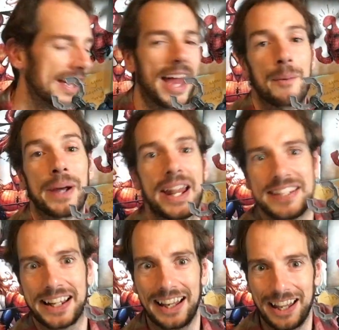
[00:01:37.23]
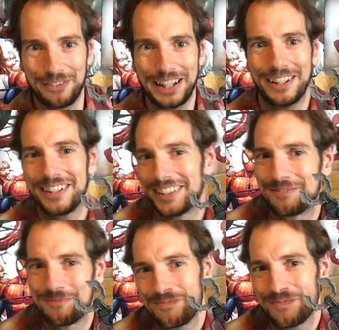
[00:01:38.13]
And we're going to take a lovely look
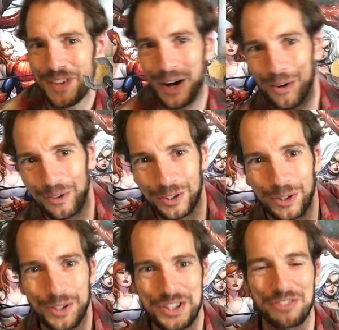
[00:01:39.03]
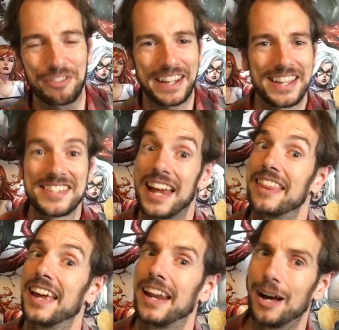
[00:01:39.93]
at all the gorgeous figures. And
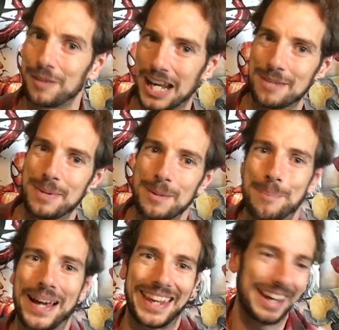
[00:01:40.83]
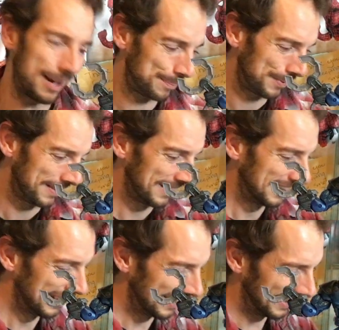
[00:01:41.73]
then I'm going to be packing up
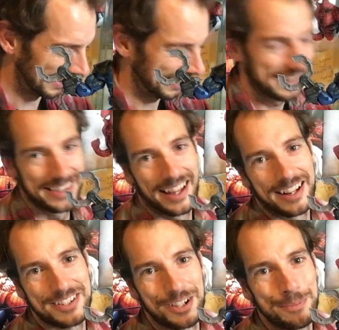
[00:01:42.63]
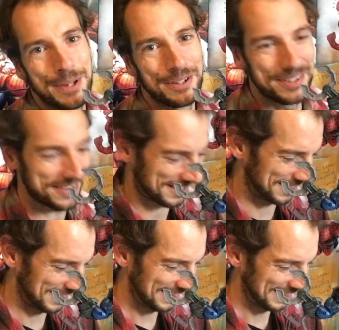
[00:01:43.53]
our two
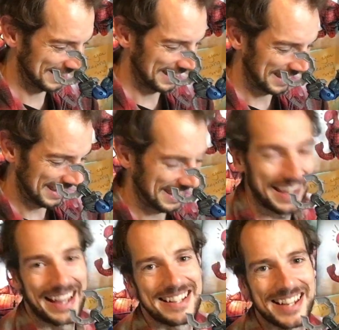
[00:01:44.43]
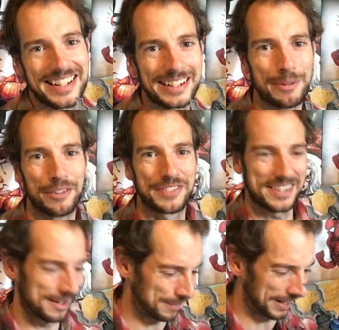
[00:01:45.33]
mutants and sending them off to
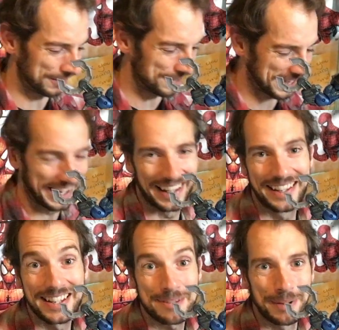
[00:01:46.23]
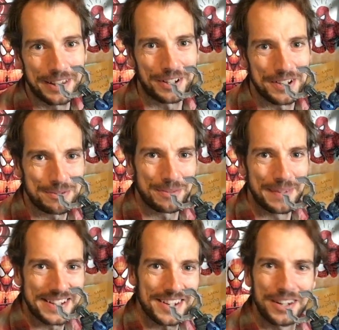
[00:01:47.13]
someone who's going to split the cost with
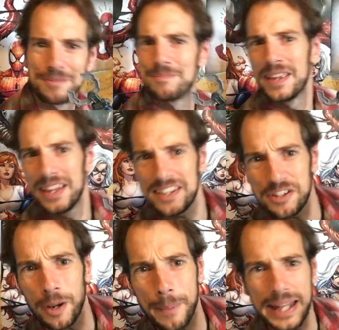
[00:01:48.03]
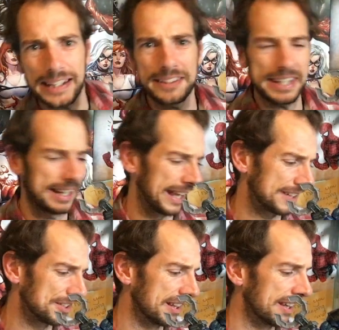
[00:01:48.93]
me. So, it's not a bad little deal,
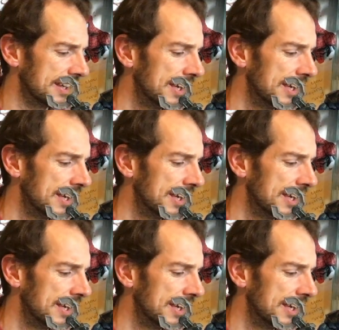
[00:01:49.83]
actually.